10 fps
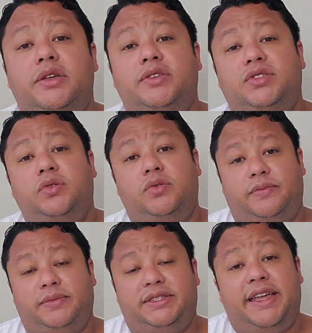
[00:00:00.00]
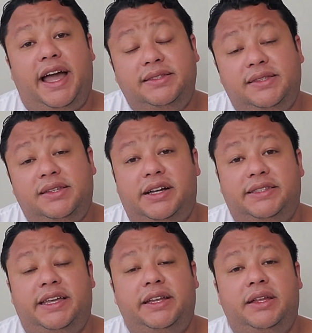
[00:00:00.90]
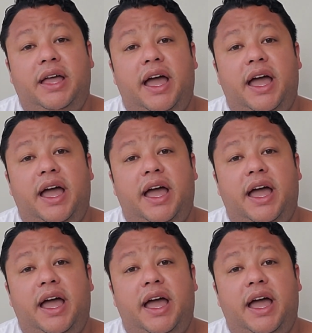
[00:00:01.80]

So, to get started,